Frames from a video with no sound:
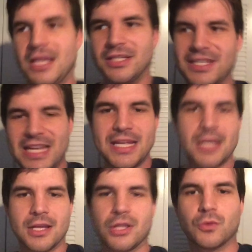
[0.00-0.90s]
See,
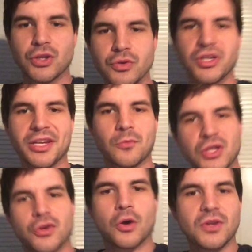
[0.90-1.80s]
usually
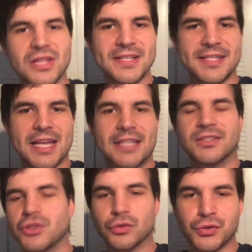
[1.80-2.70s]
when you go to these
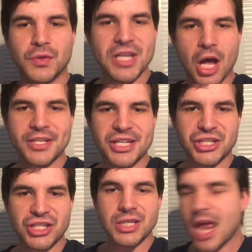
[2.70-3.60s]
things, you'll do the
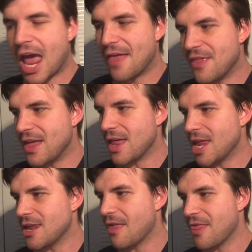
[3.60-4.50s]
audition, and
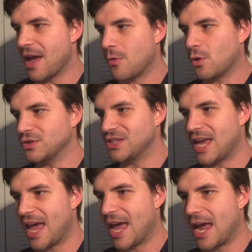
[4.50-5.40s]
then they will
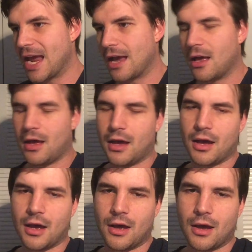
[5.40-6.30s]
say,
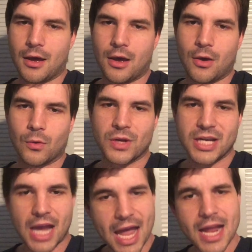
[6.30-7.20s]

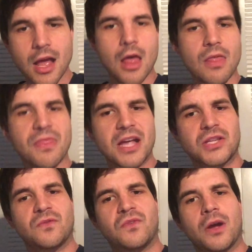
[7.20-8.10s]
okay,
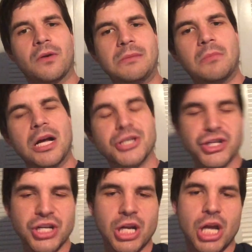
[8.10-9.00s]
thank you very
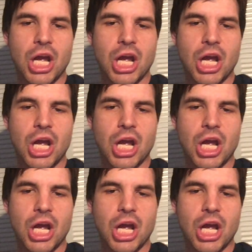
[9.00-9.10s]
much.